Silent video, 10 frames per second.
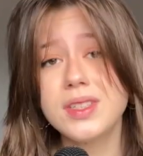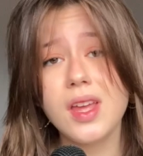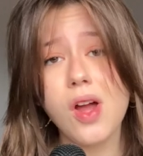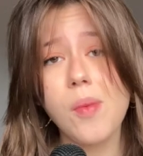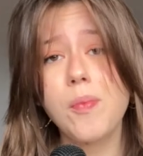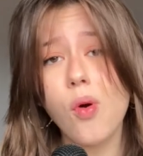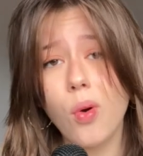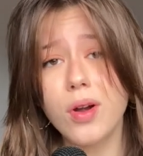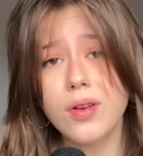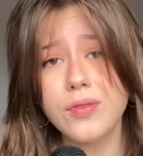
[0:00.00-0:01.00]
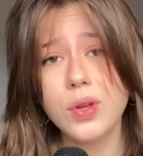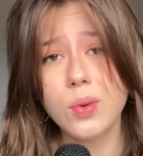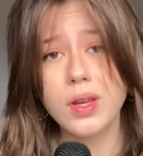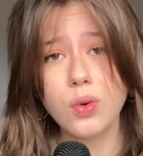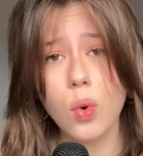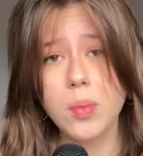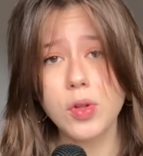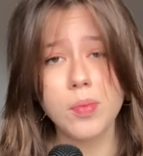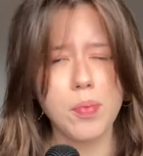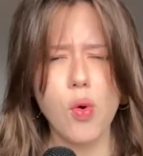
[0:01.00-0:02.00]
they got bored of doing
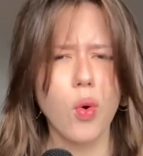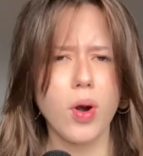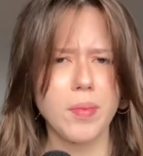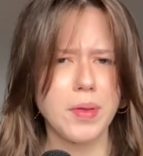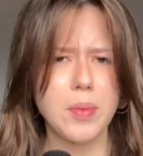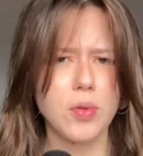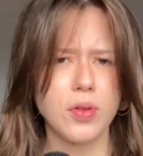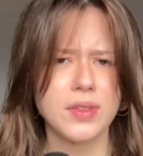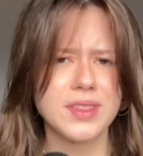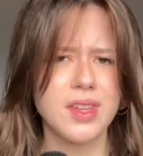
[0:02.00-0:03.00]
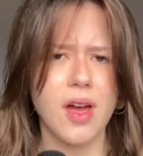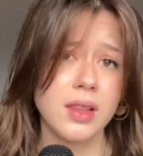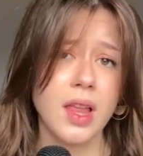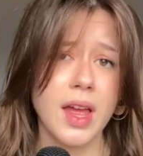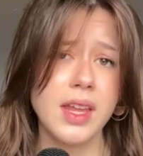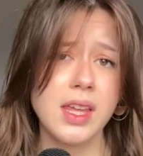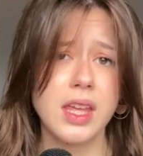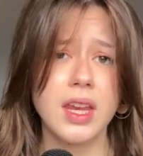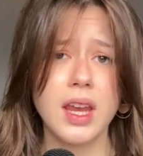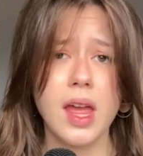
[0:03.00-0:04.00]
normal poor people stuff, like
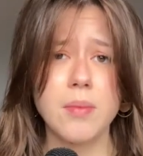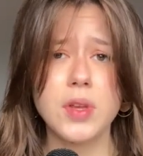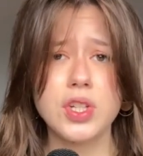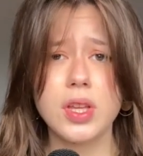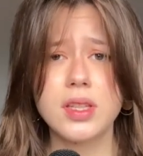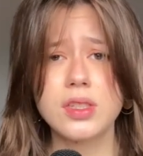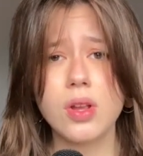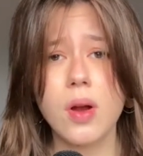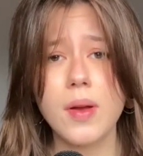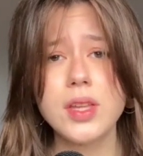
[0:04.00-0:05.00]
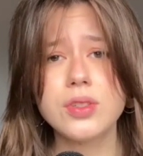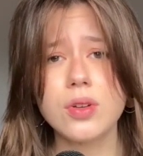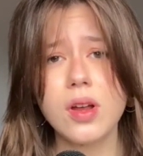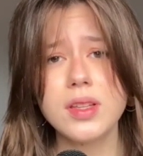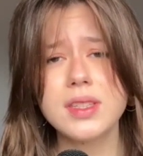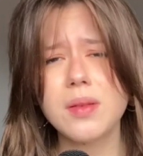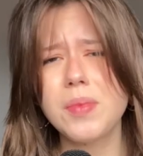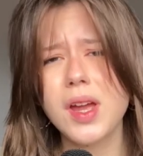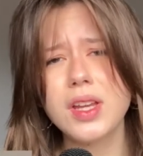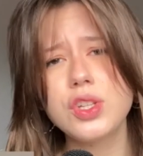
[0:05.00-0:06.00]
eating at Michelin star restaurants and
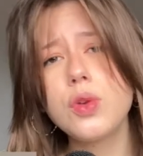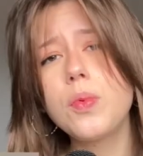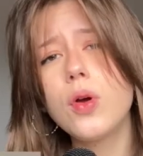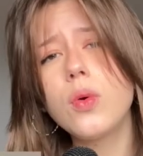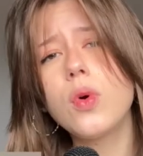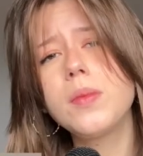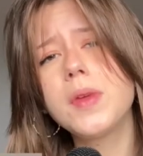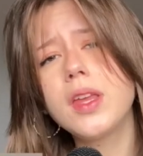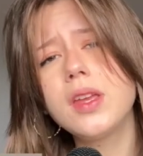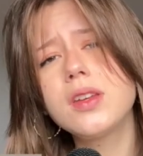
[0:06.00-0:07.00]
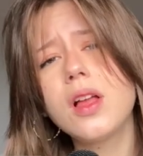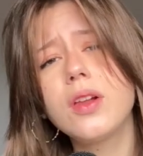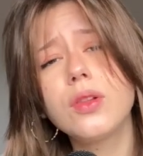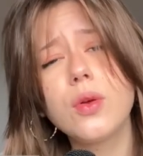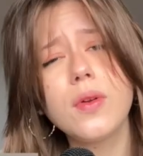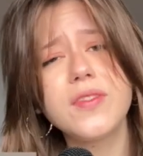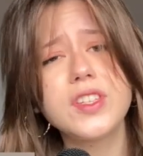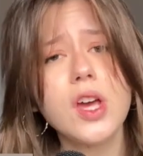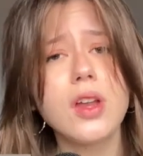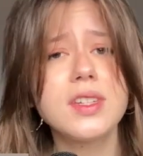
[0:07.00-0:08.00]
buying $2.1 million Louis
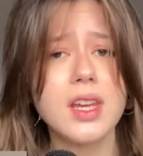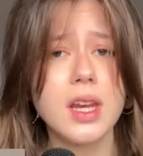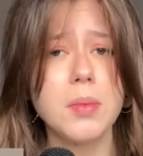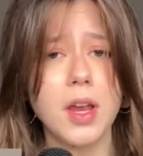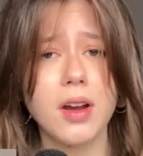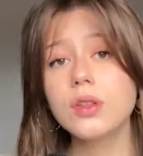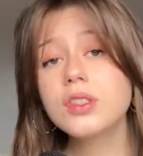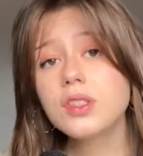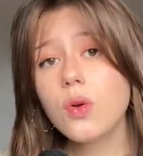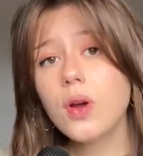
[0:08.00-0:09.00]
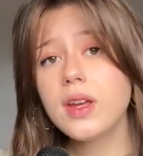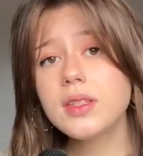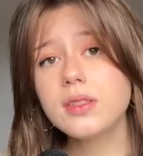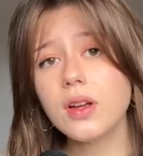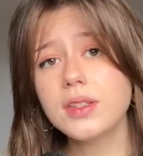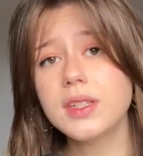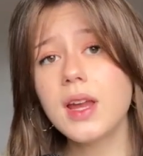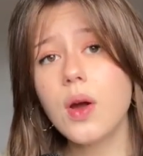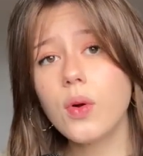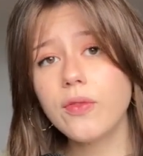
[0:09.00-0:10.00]
Vuitton teddy bears. The story starts an
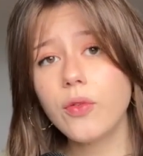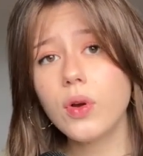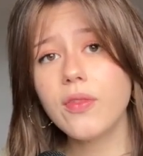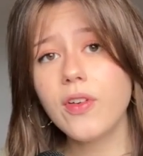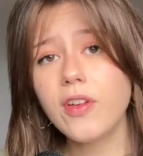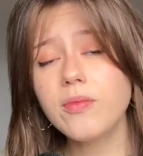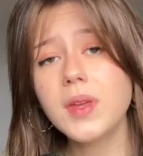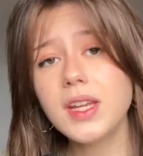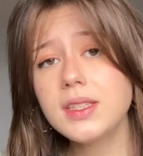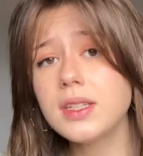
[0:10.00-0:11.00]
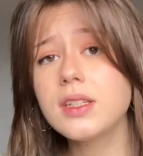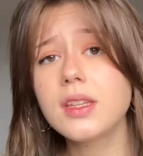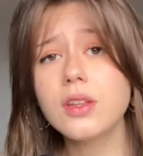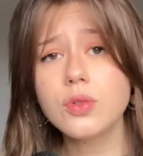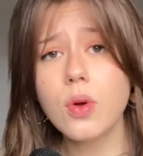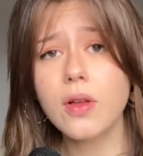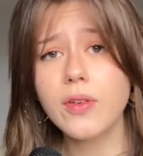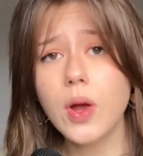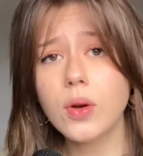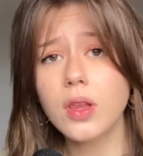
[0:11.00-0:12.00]
hour and 45 minutes into the
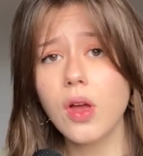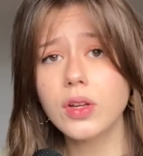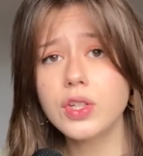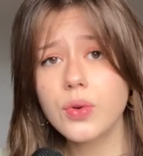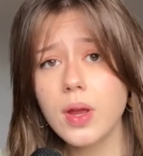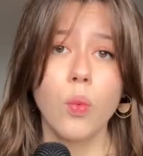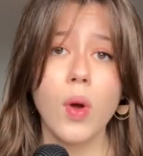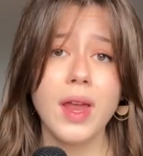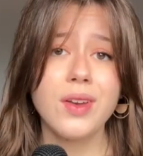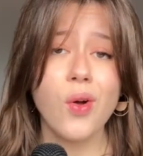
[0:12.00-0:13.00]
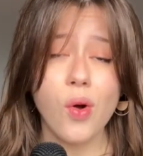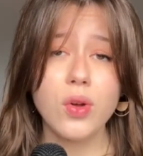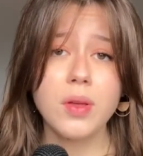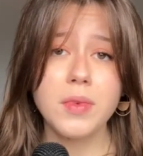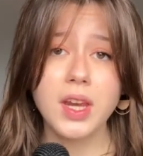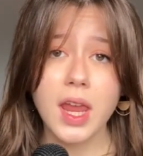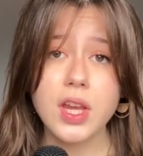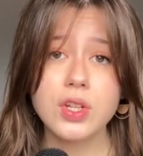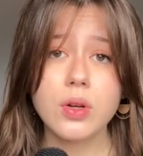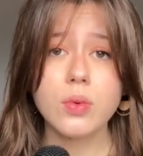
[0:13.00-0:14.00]
12-hour long trip, when all
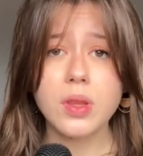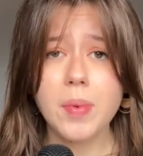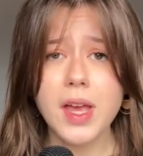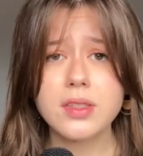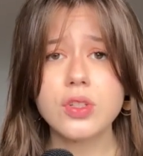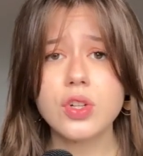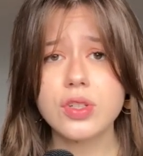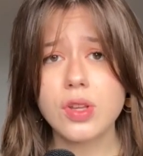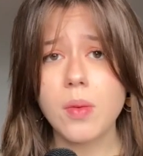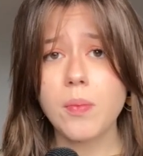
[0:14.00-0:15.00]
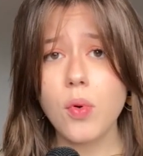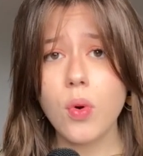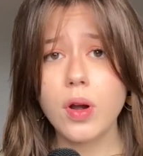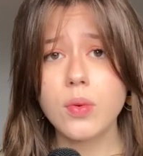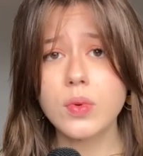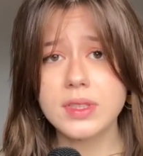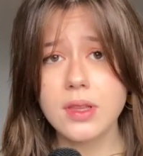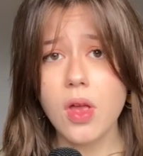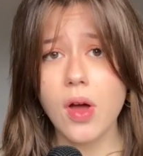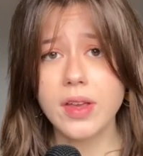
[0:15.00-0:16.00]
communication with the passengers on board was
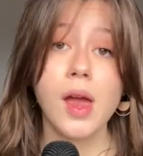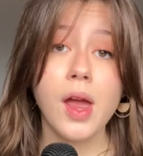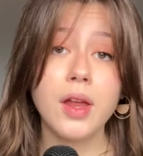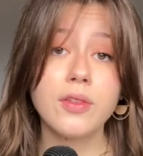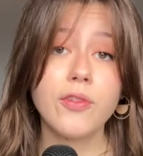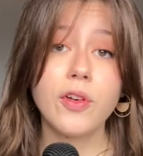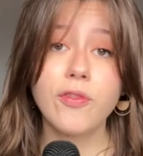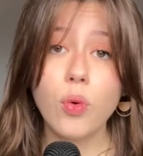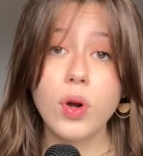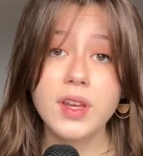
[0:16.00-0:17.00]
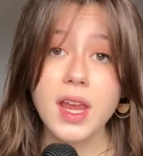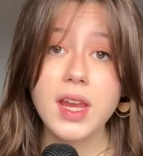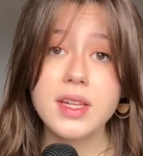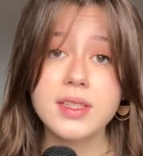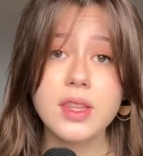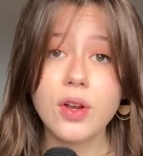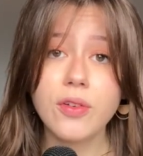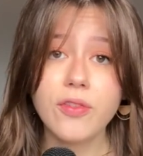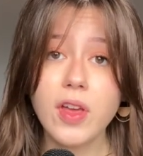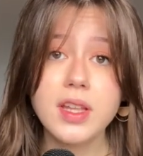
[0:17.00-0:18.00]
lost. And for 4 days, their
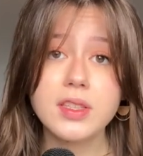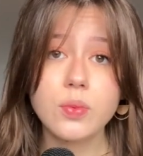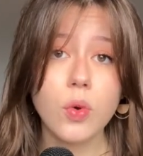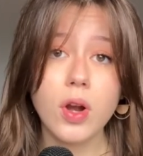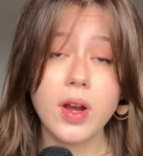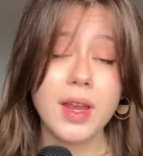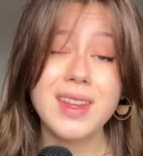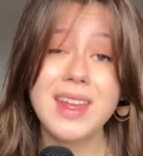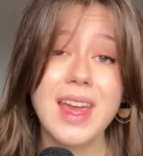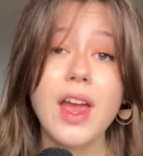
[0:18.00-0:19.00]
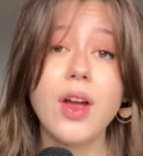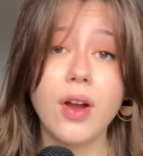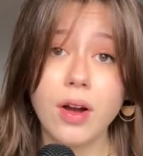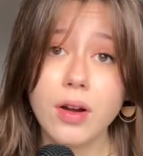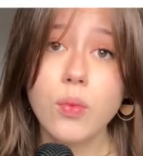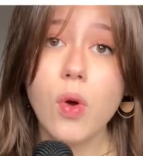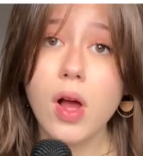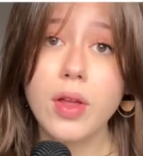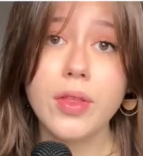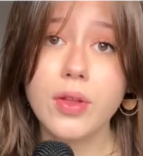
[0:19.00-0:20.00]
fates were in the air
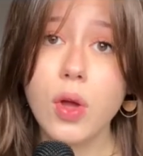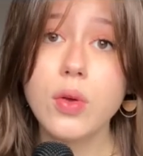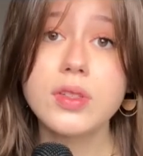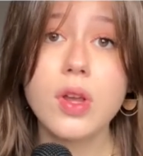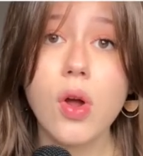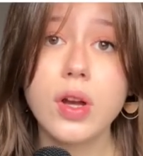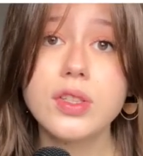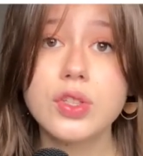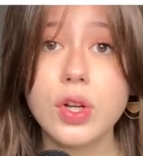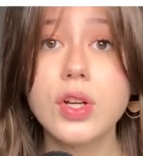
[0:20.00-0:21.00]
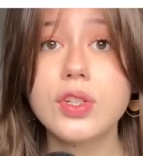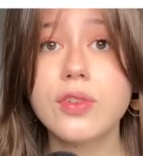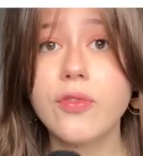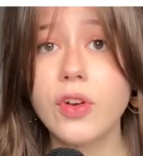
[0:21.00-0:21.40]
while the Coast Guard searched for